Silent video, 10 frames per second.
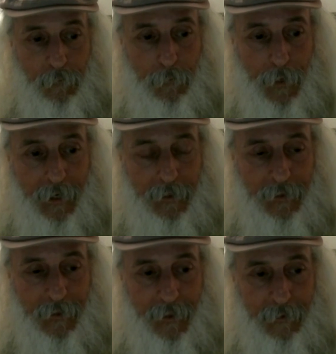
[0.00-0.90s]
but
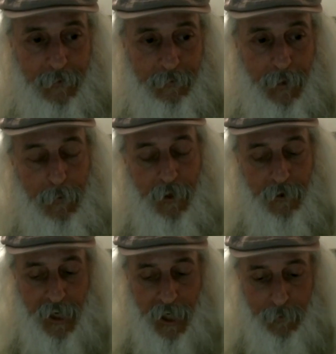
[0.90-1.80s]
uh, my mother
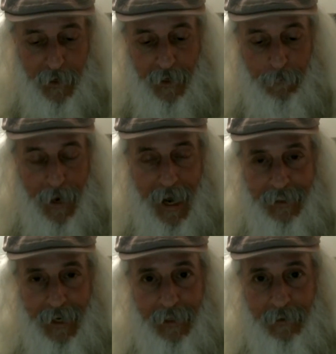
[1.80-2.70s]
tells me that back
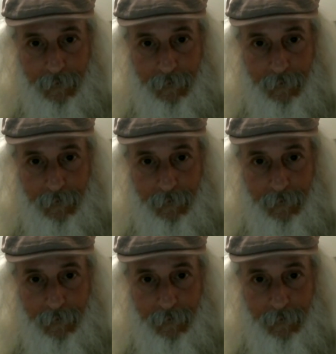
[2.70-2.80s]
then